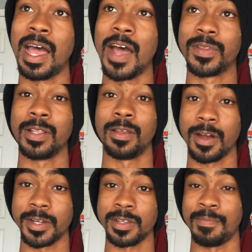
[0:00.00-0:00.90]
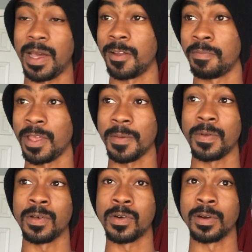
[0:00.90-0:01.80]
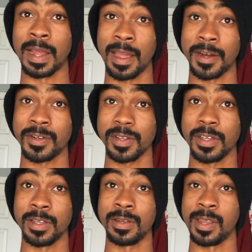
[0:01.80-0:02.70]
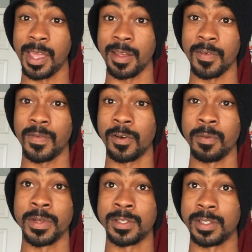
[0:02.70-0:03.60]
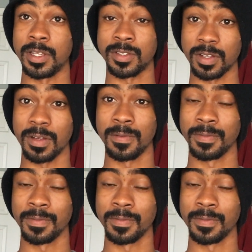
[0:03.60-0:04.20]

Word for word: have the largest amount of people who are actually native or mestizo.